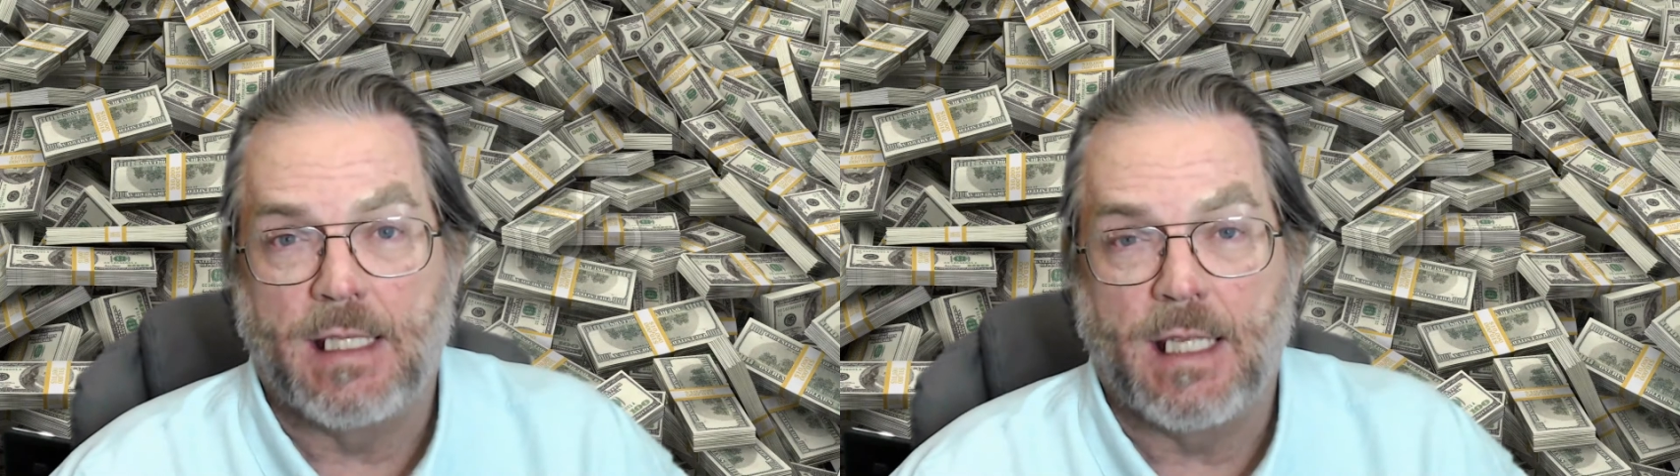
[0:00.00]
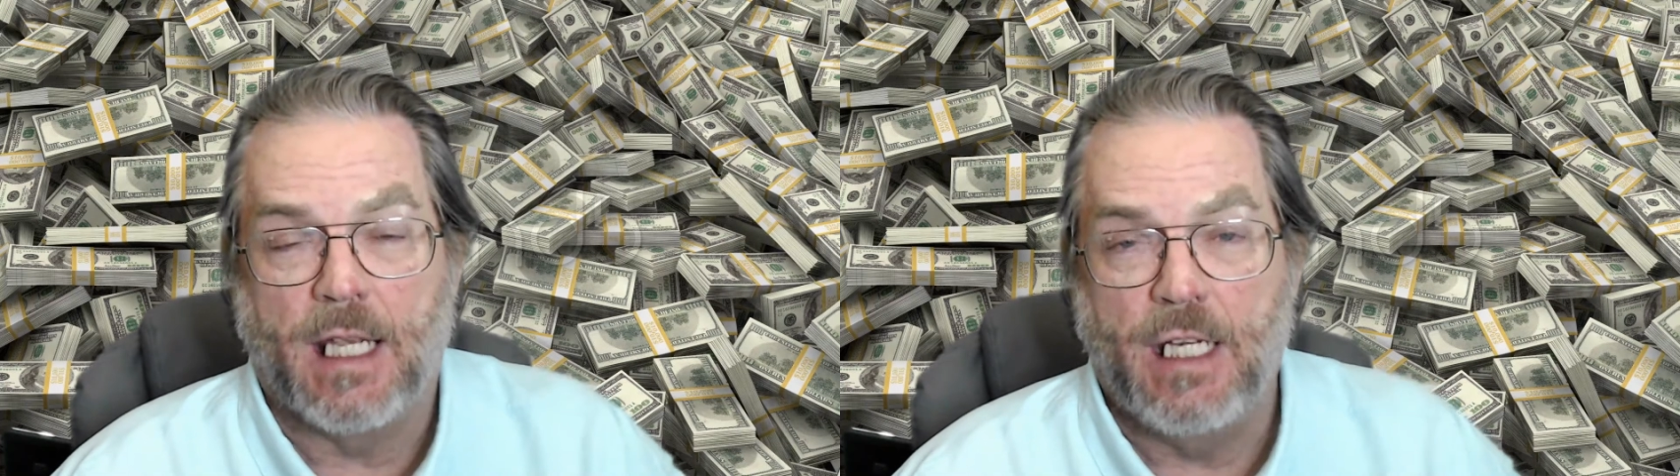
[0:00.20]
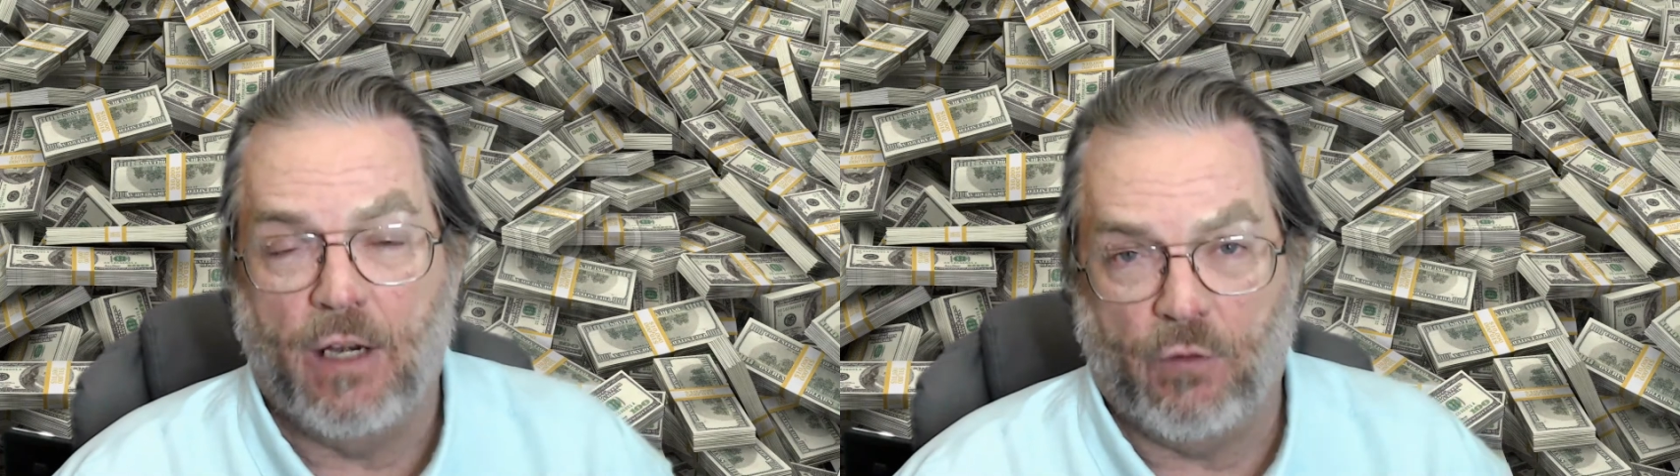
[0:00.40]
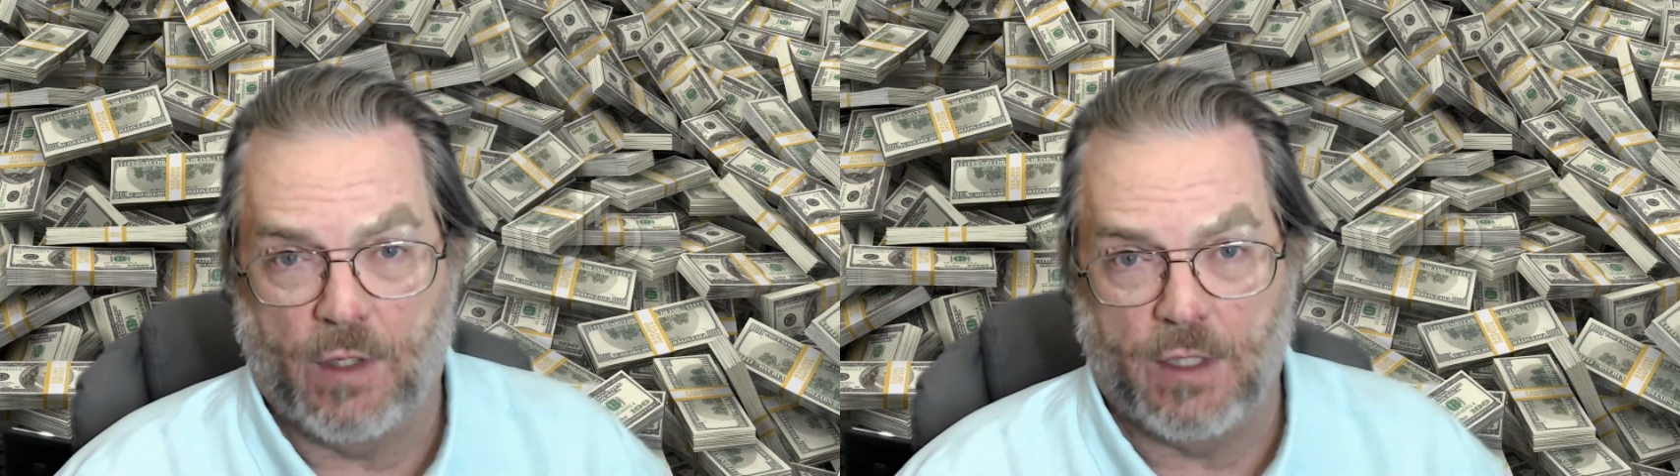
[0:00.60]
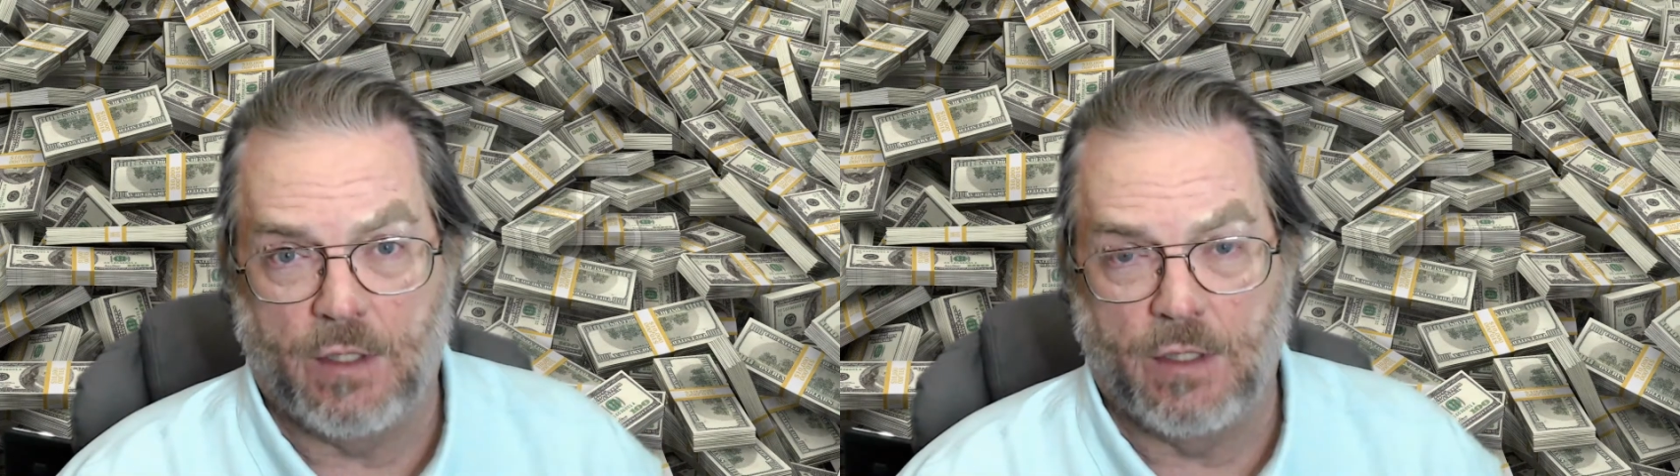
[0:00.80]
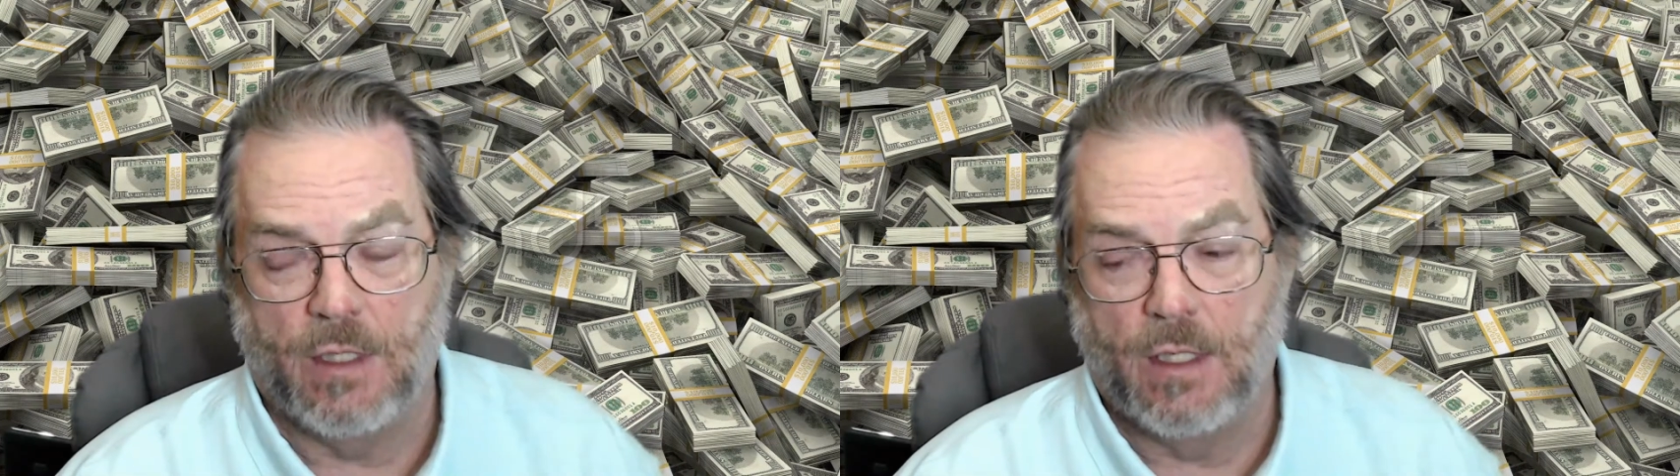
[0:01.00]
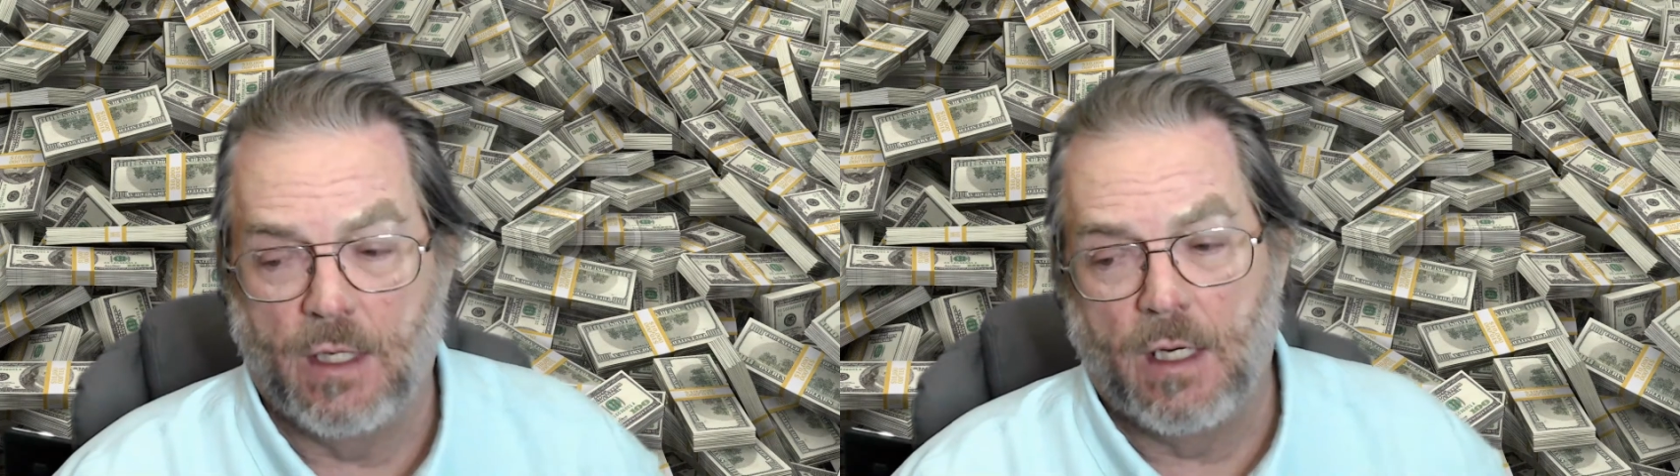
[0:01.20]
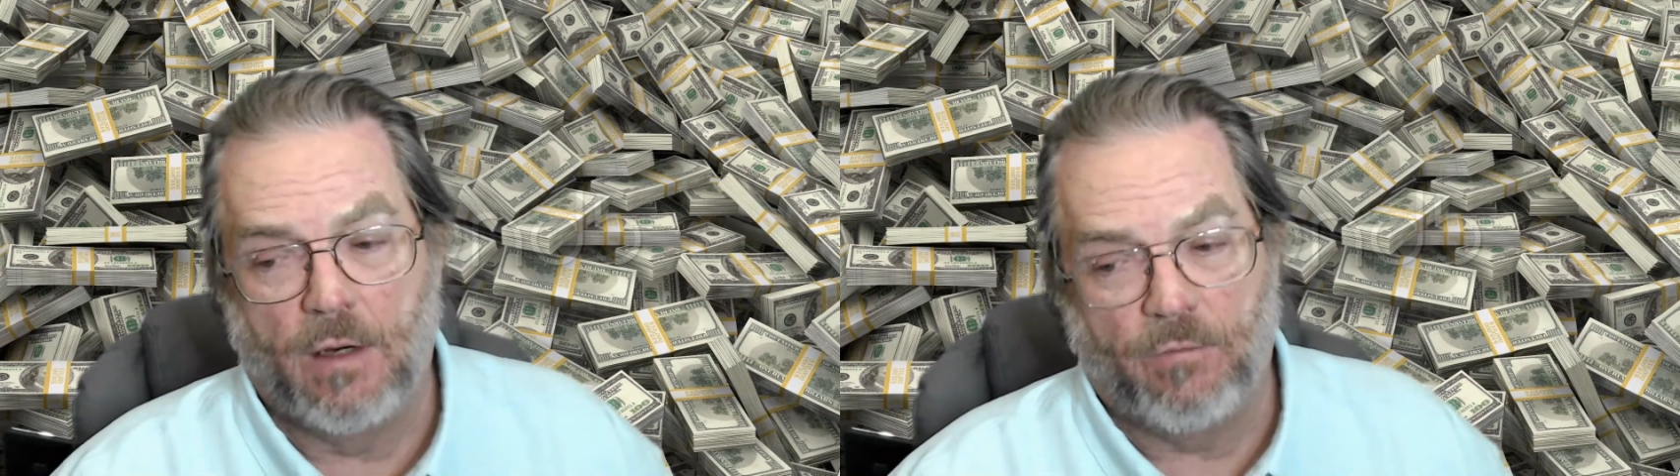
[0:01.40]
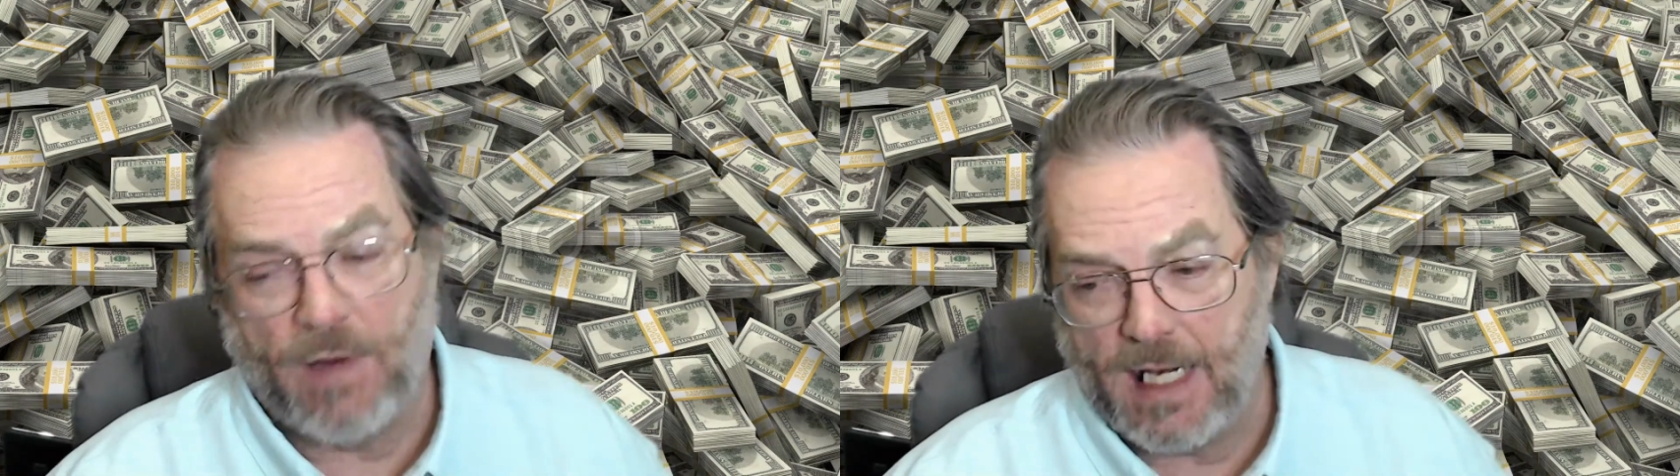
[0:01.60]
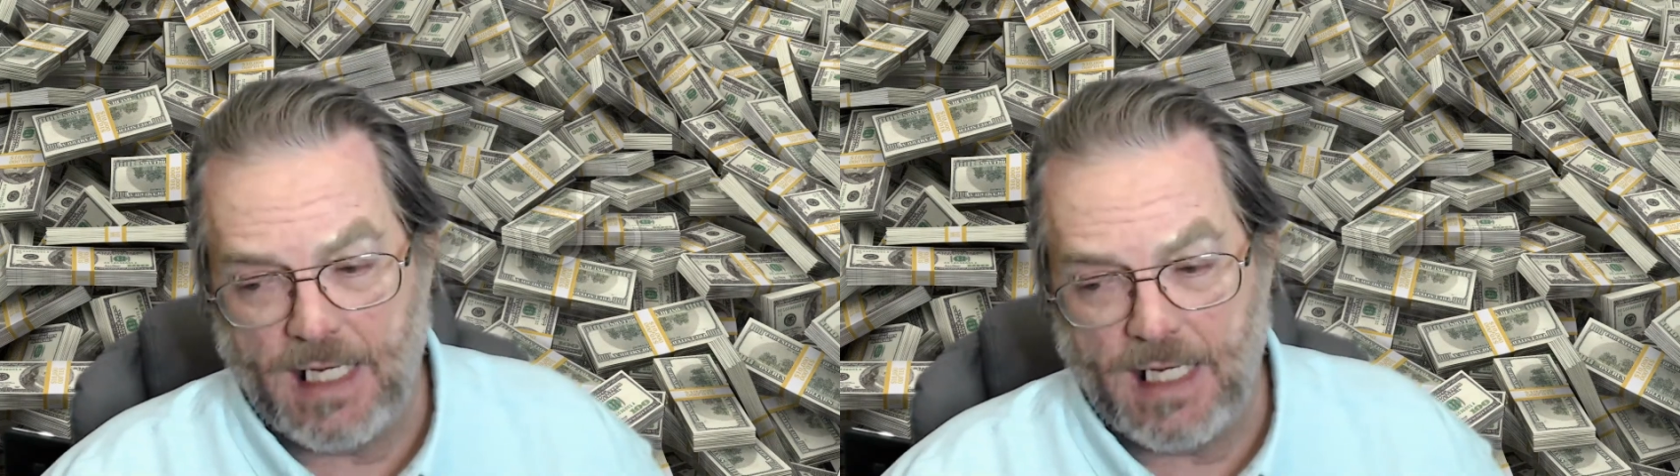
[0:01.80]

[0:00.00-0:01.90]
a difference. Finding